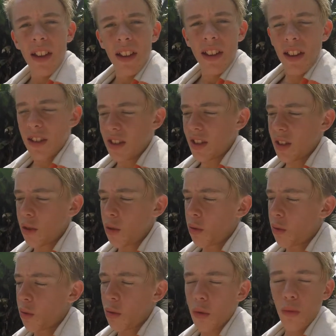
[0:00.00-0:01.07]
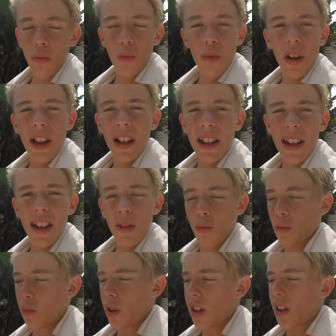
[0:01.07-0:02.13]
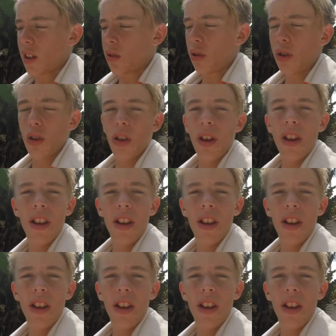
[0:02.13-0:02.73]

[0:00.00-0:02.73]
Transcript: They're still really, really good